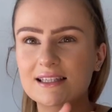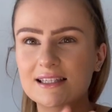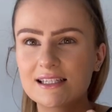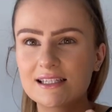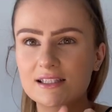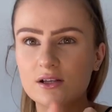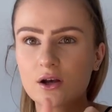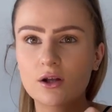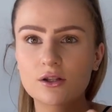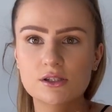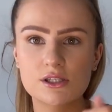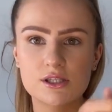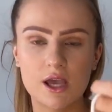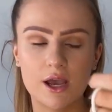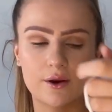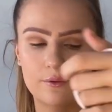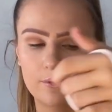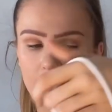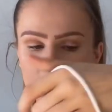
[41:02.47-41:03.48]
on,
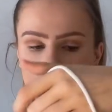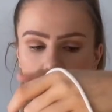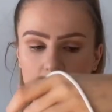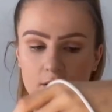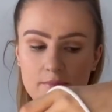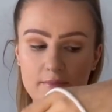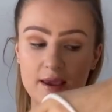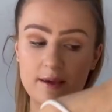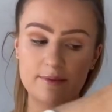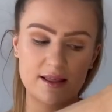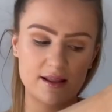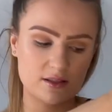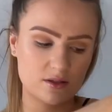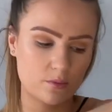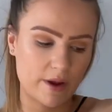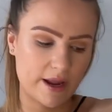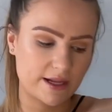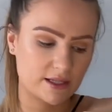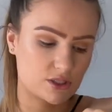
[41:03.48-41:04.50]
so I don't know, maybe that's a
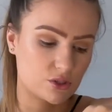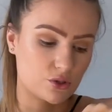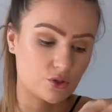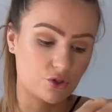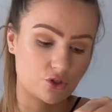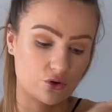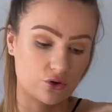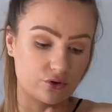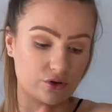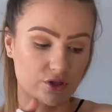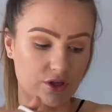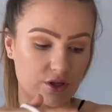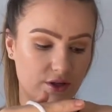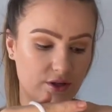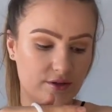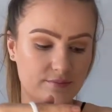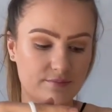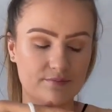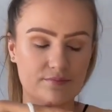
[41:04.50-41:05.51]
way to shorten the
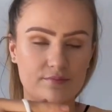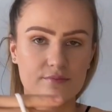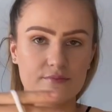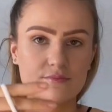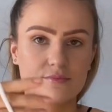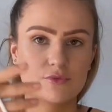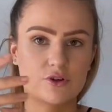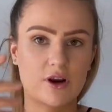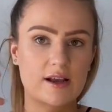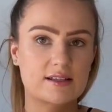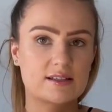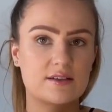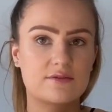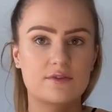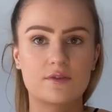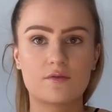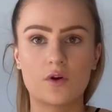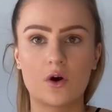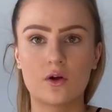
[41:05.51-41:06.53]
dress if they've
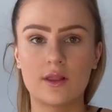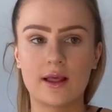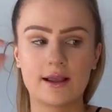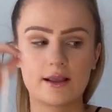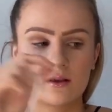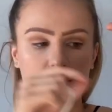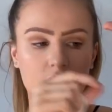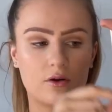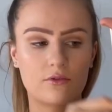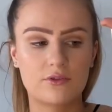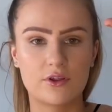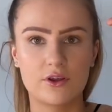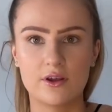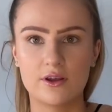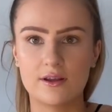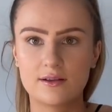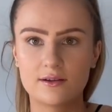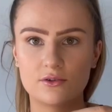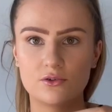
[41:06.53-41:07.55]
not like got the
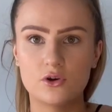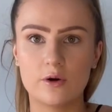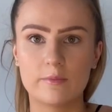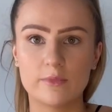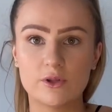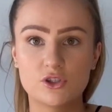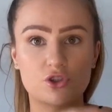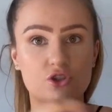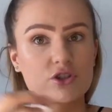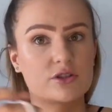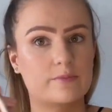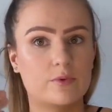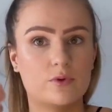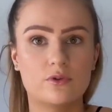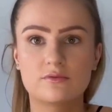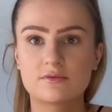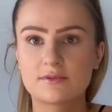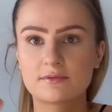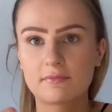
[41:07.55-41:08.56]
normal
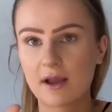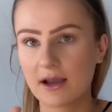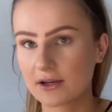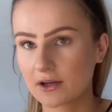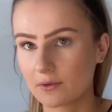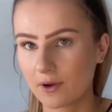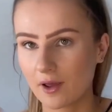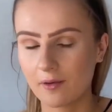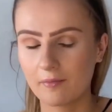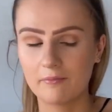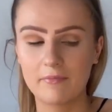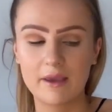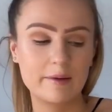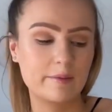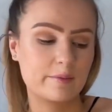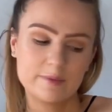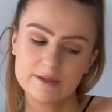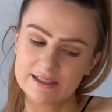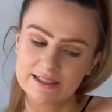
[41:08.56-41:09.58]
adjustables. I don't know, maybe
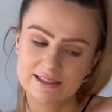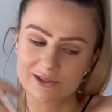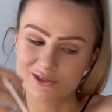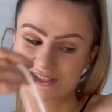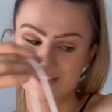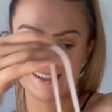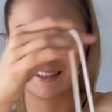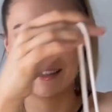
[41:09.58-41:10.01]
we need to look into that.